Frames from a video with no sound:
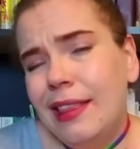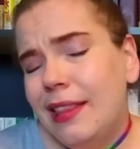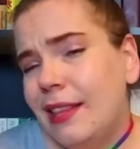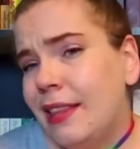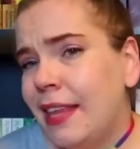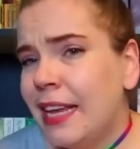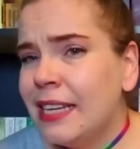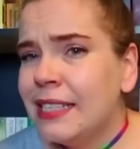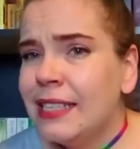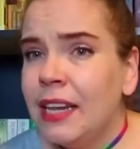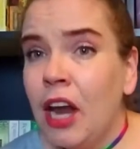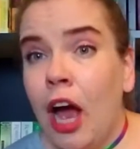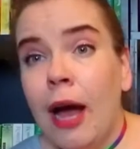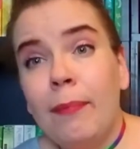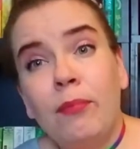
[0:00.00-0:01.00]
things that
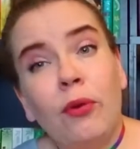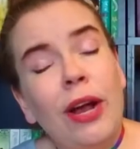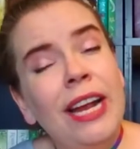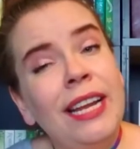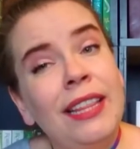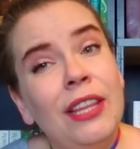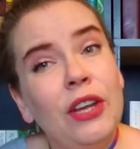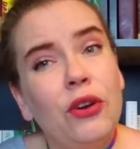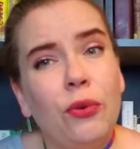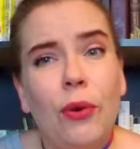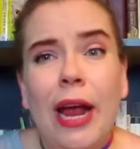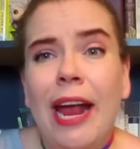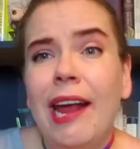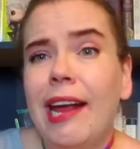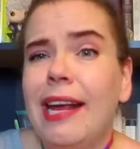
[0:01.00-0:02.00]
operate in the
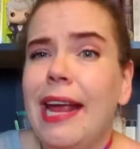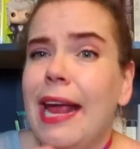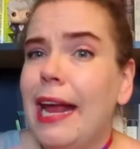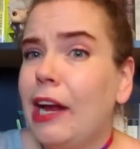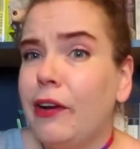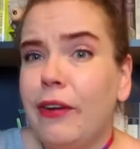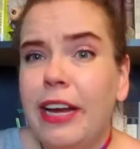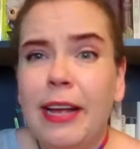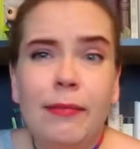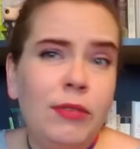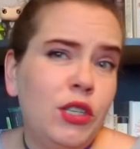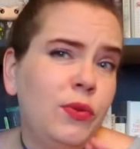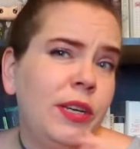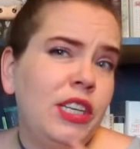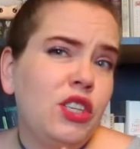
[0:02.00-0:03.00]
gray area
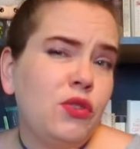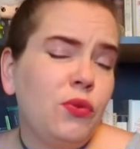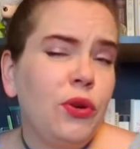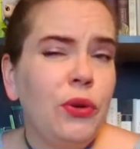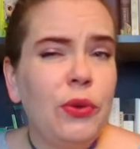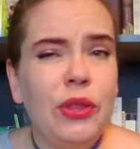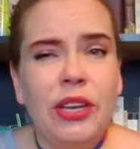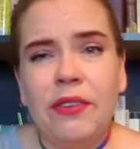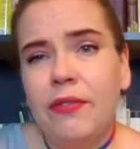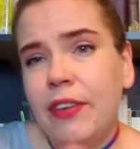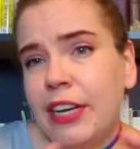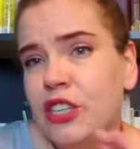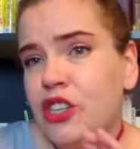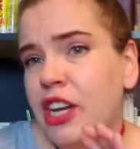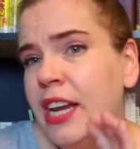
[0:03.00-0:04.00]
between truth and
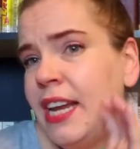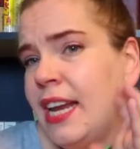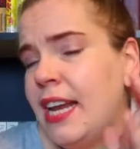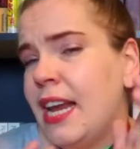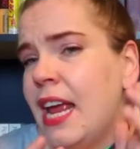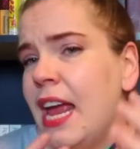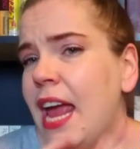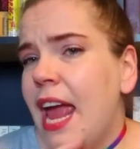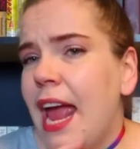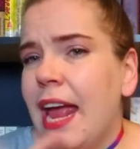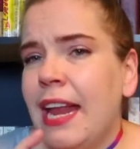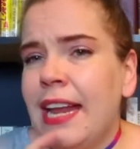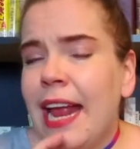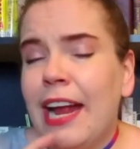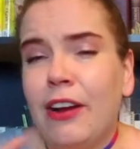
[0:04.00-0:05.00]
fiction and
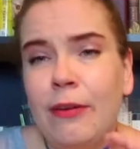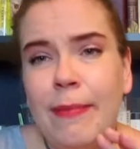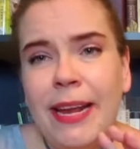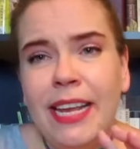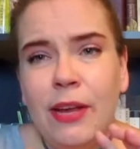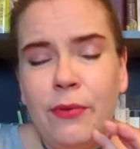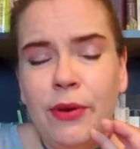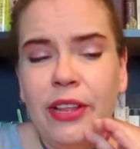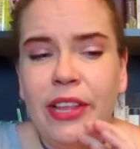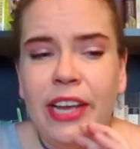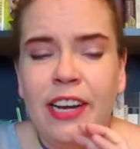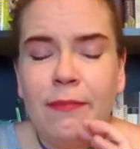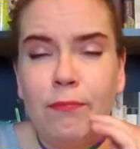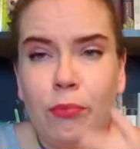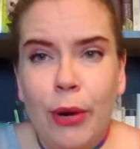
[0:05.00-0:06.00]
and Aaron Mahnke really
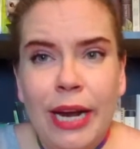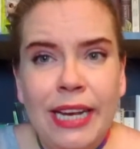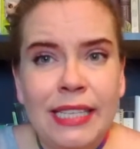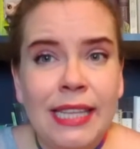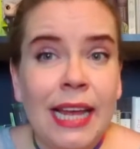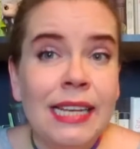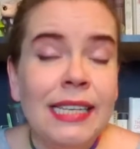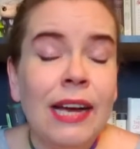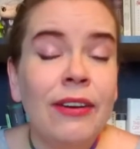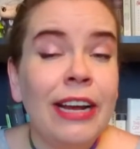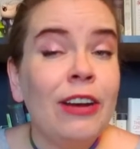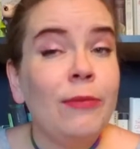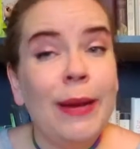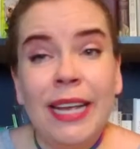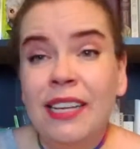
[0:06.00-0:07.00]
kind of breaks that down.
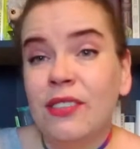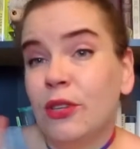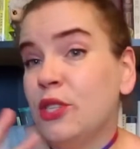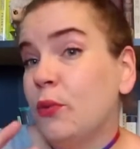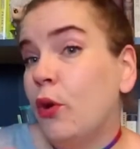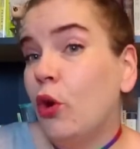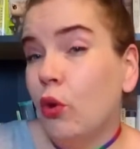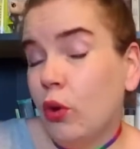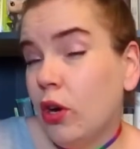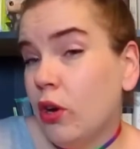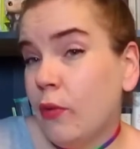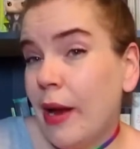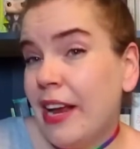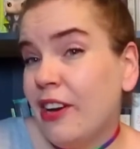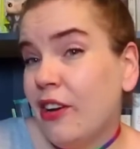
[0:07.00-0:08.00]
Aaron Mahnke's also a horror
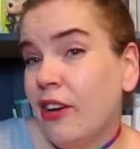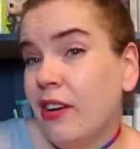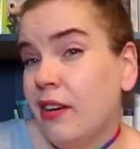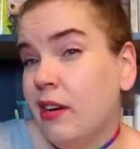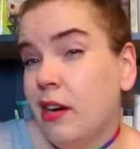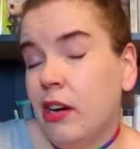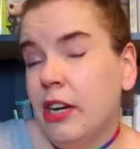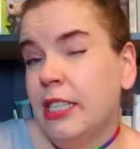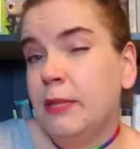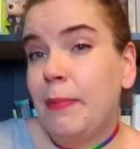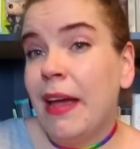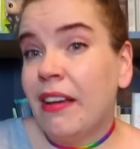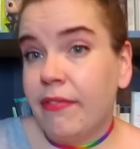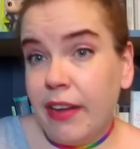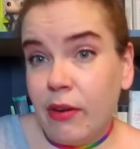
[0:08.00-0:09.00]
writer or a
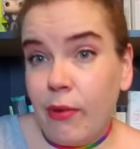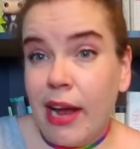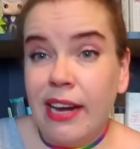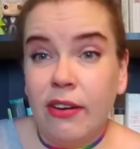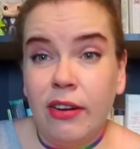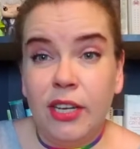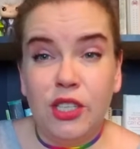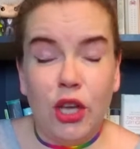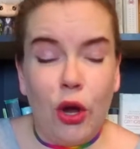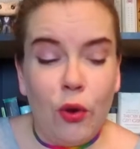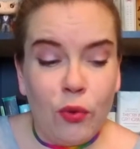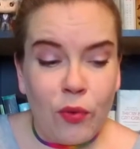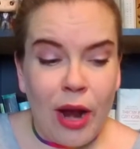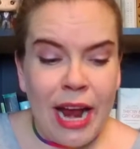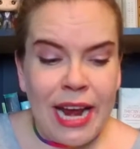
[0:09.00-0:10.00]
spec fic writer in his own
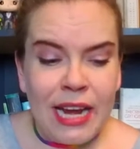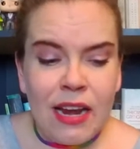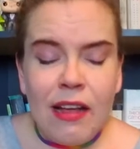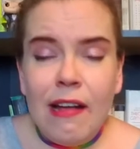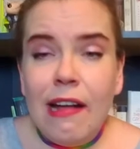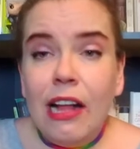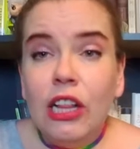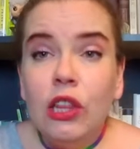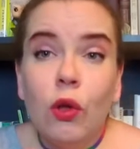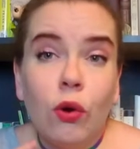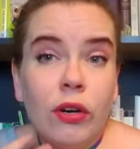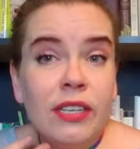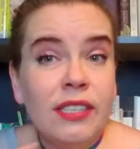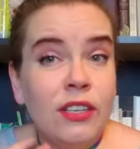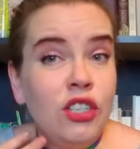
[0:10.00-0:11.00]
right. Lore
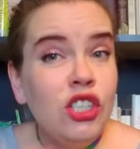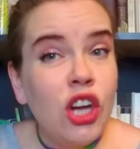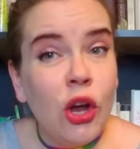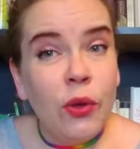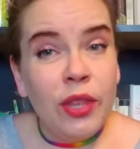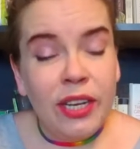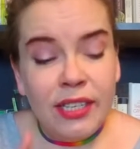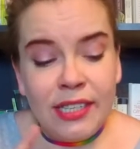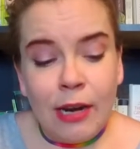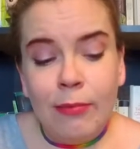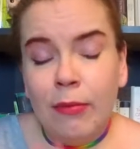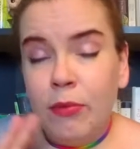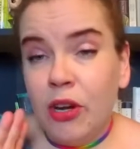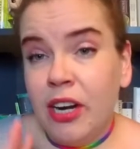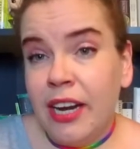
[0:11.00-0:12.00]
is a show that has now been
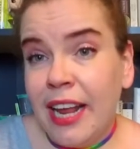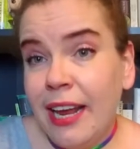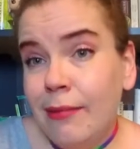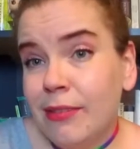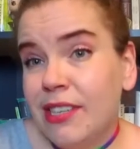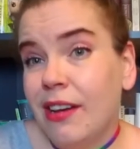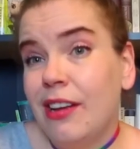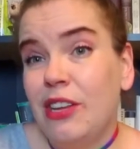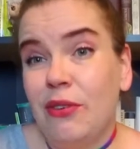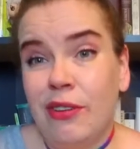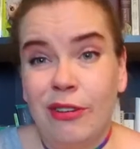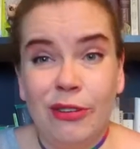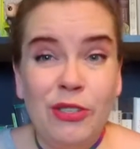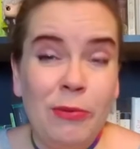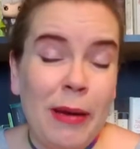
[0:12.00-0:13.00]
put on Amazon. You can
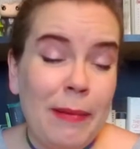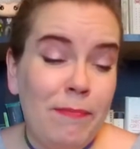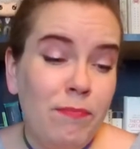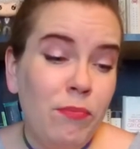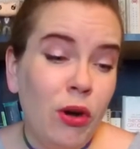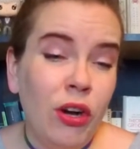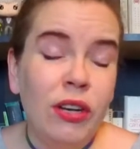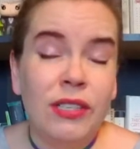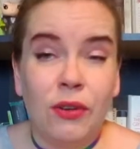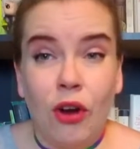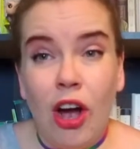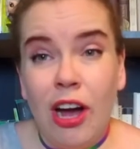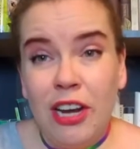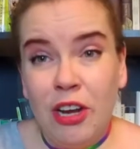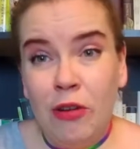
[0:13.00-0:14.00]
also buy books or
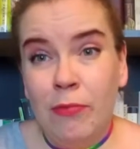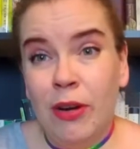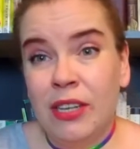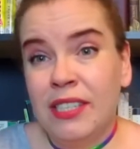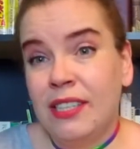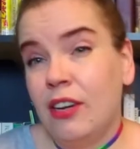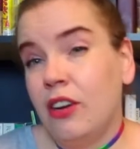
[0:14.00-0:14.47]
audiobooks that